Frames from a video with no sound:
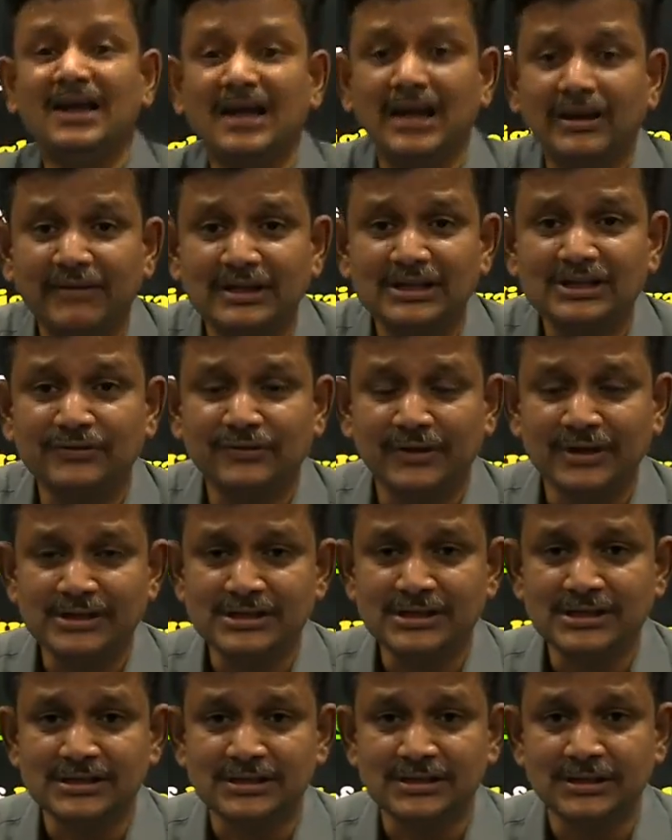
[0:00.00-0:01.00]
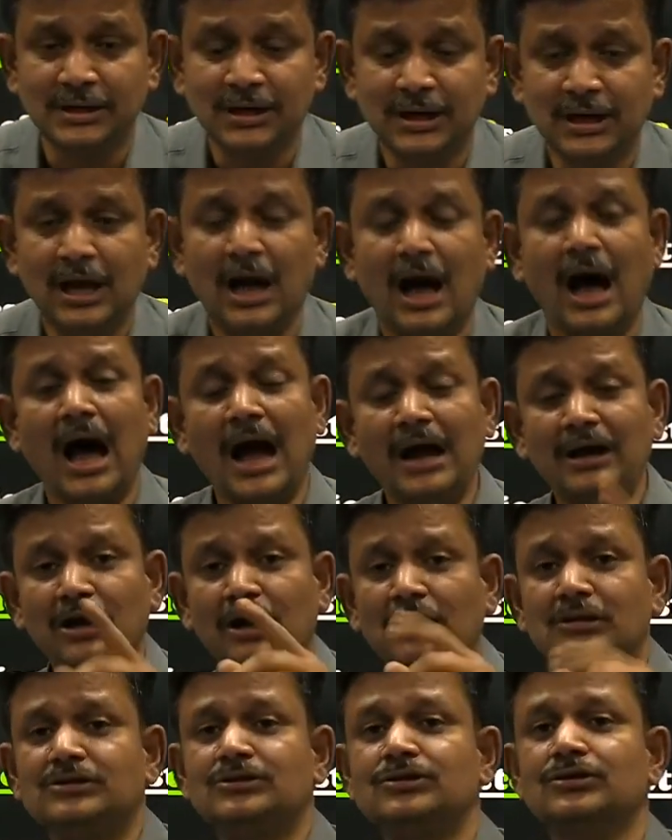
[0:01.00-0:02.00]
relevance first, and
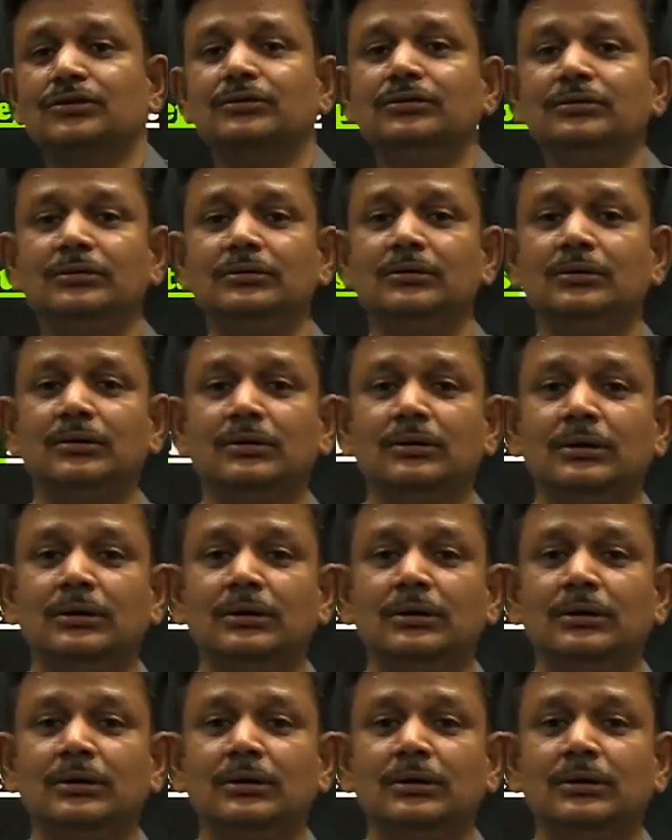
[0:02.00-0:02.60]
also